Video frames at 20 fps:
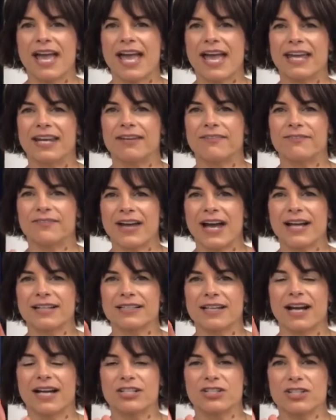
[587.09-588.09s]
And in fact,
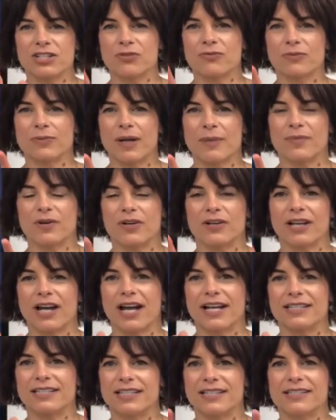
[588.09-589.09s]
I just remembered
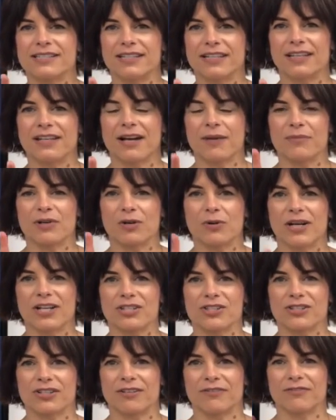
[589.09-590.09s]
I did see a
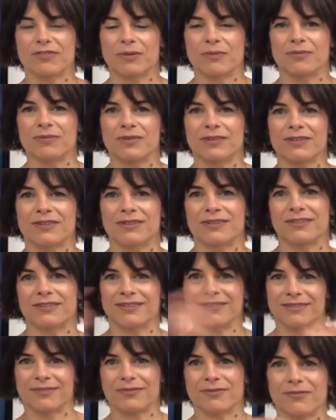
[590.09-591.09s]
question from
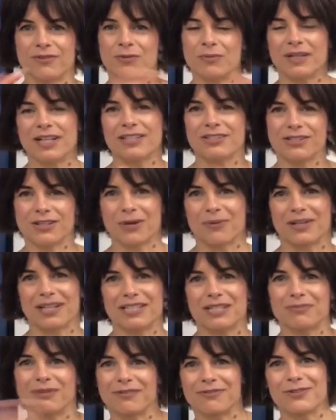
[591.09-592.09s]
a few minutes ago when I
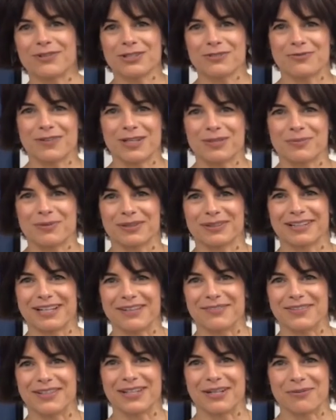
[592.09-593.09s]
did my first Facebook
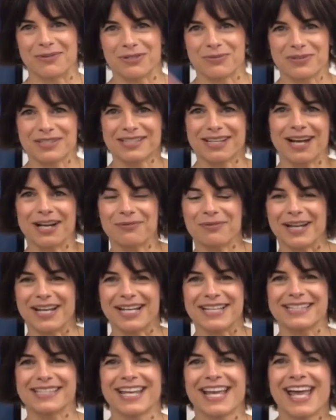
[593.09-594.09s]
Live video, which was
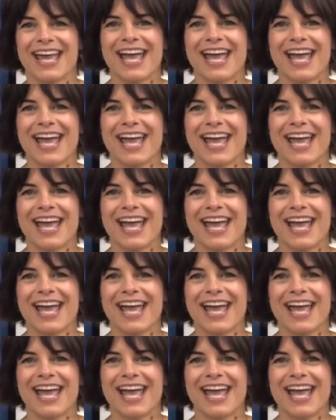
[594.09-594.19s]
sideways,